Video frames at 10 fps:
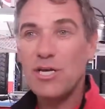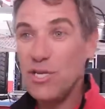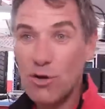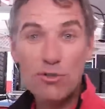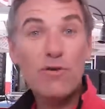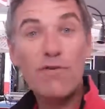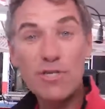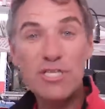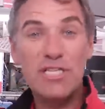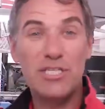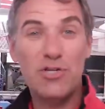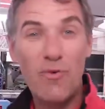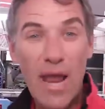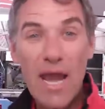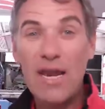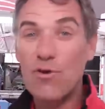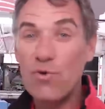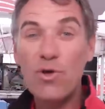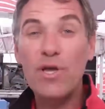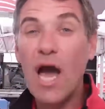you know, traversing the terrain at a
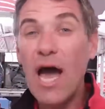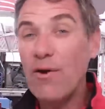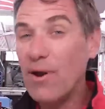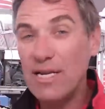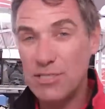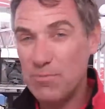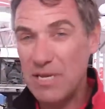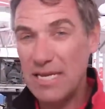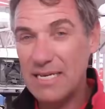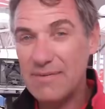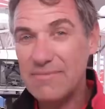really high rate of speed.